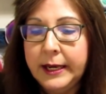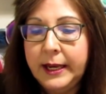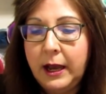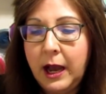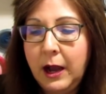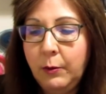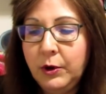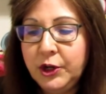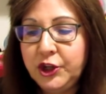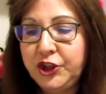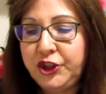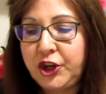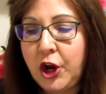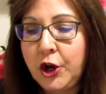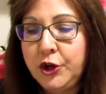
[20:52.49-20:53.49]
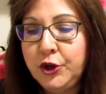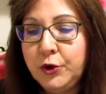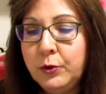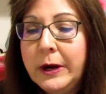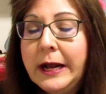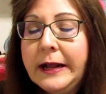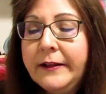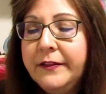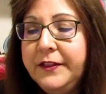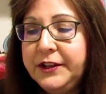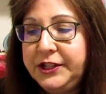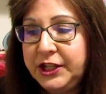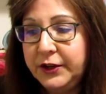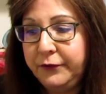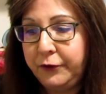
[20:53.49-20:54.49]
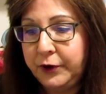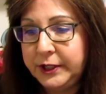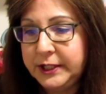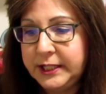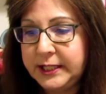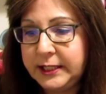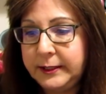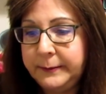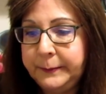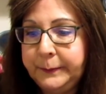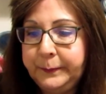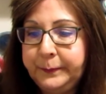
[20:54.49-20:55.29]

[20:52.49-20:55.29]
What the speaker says: Now I want to show you the difference